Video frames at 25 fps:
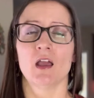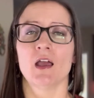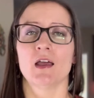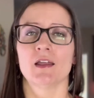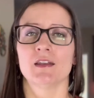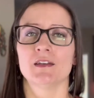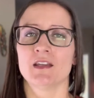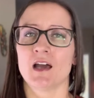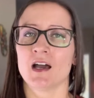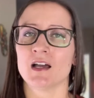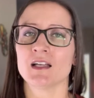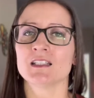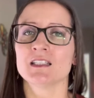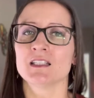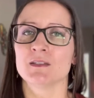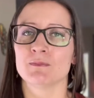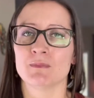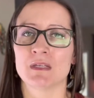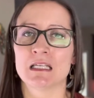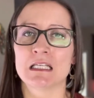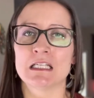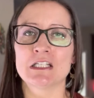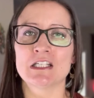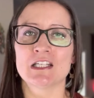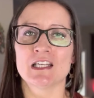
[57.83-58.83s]
Not to
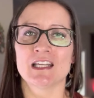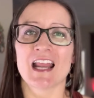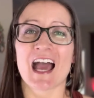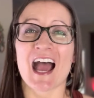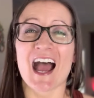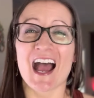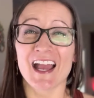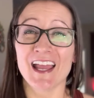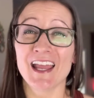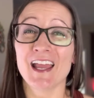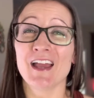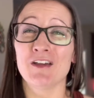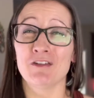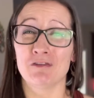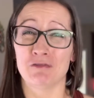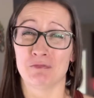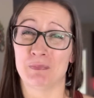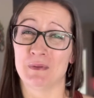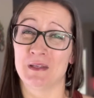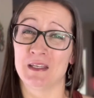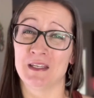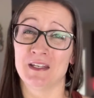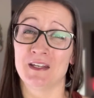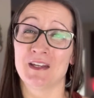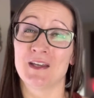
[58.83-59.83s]
mention, I have
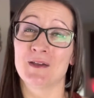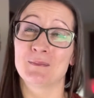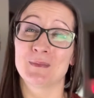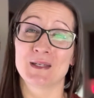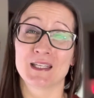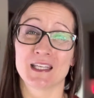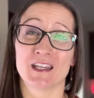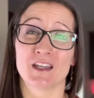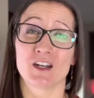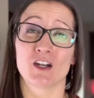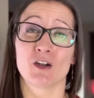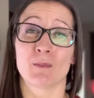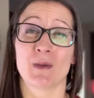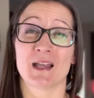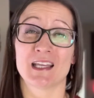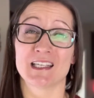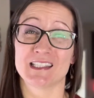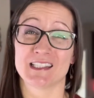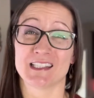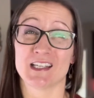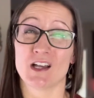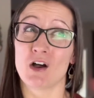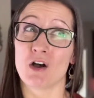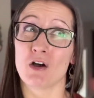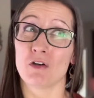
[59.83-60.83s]
been a beginner
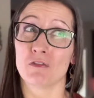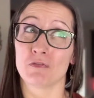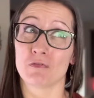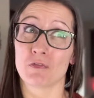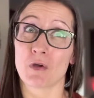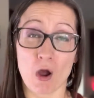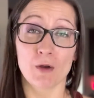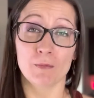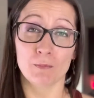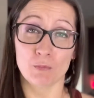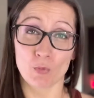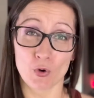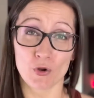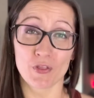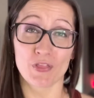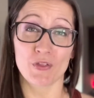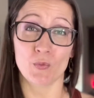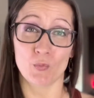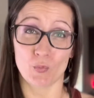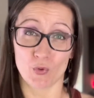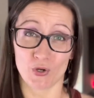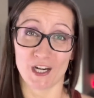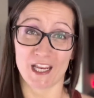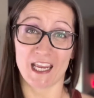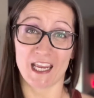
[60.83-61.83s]
myself on more than one